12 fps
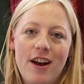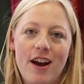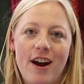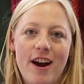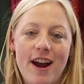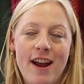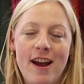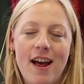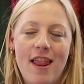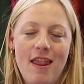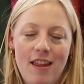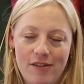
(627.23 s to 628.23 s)
I
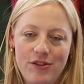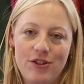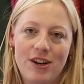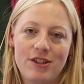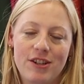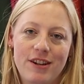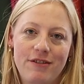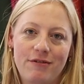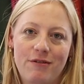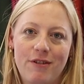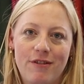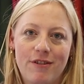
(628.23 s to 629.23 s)
love stretch
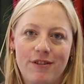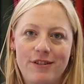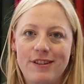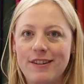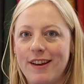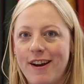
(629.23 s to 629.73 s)
needle cords.